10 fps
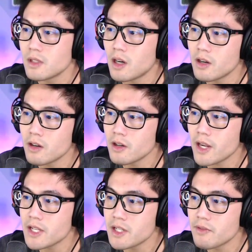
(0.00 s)
Hunter Hunter
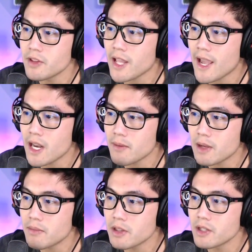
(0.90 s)
ended for the
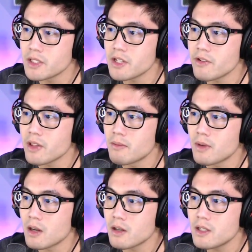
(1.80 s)
anime, but they're continuing the
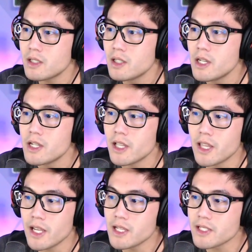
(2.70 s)
manga. The
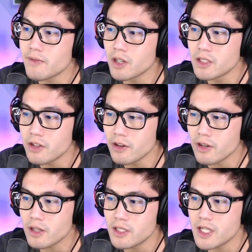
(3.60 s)
thing is, if they're
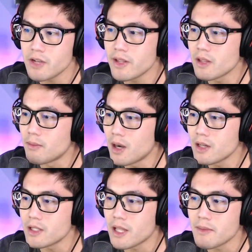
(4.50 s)
continuing continuing the
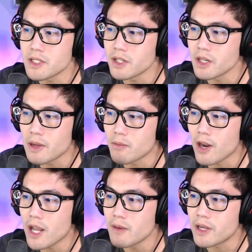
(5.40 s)
manga, that means they're gonna make
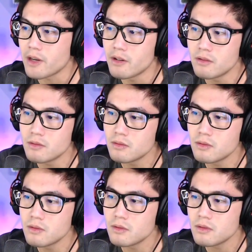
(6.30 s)
more anime, no?
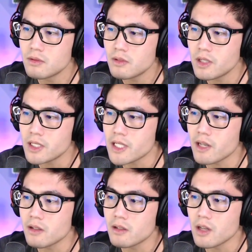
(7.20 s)
Is
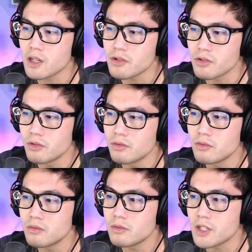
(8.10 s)
that not true?
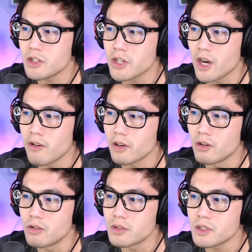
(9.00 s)
That's usually how it
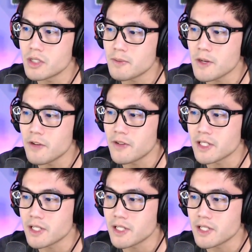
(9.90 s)
goes, especially if it's